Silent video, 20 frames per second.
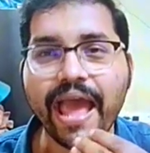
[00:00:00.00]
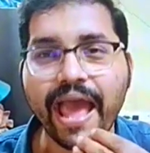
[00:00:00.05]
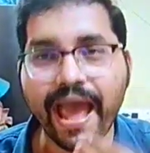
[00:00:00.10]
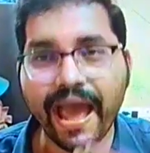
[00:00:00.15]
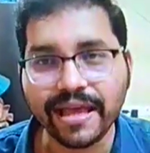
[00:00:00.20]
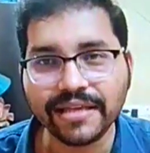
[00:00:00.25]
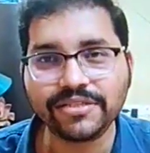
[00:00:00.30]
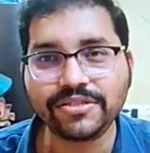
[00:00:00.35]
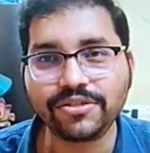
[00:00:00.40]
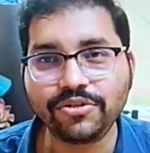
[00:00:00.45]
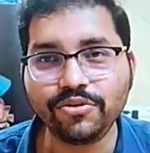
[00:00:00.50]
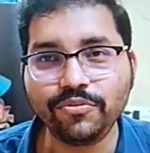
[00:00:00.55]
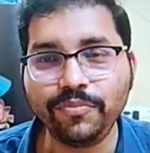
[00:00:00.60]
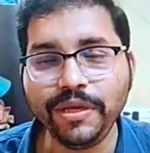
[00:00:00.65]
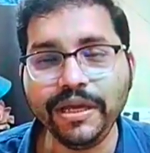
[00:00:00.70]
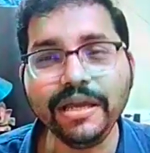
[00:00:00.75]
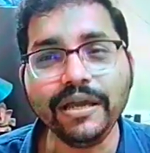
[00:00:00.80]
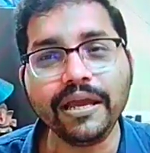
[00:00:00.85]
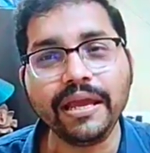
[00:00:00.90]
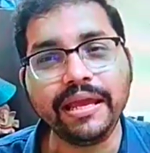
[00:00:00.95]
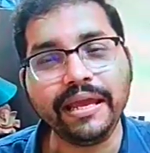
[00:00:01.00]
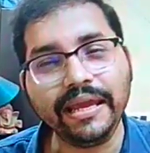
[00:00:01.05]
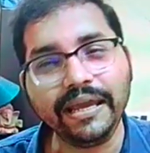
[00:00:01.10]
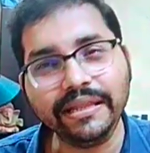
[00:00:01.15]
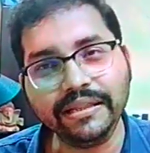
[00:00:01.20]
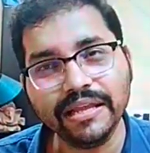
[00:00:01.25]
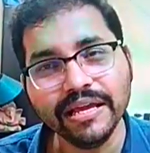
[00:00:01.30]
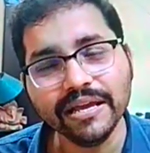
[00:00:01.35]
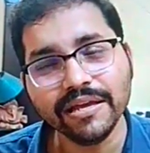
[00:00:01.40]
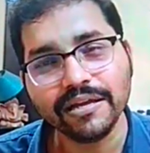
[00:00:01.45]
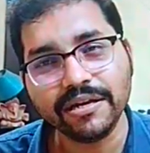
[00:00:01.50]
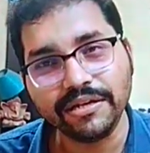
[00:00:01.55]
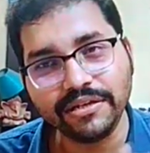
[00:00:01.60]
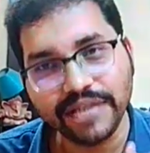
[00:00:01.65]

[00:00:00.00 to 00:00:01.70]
has to be in the